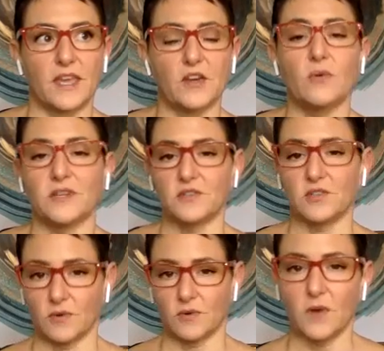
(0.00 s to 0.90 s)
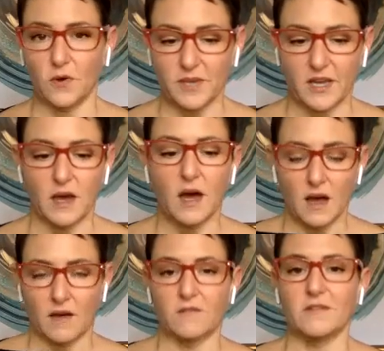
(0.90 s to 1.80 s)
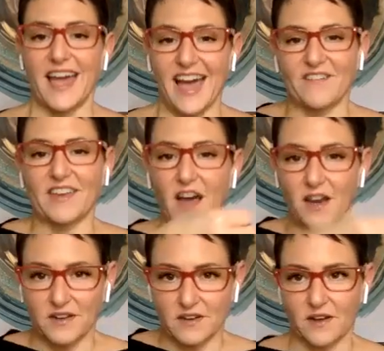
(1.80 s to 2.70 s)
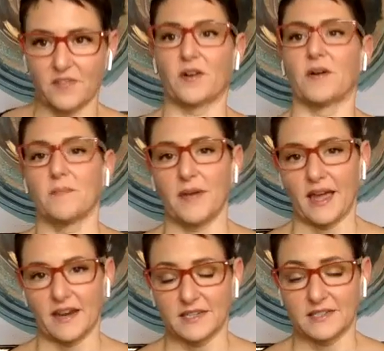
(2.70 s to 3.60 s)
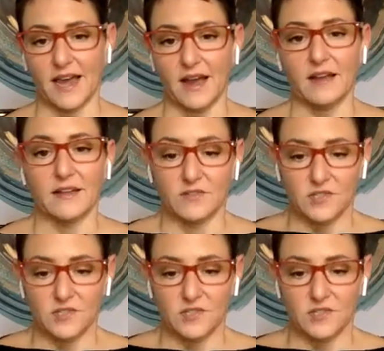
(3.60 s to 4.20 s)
they go into a phobia of having another panic attack.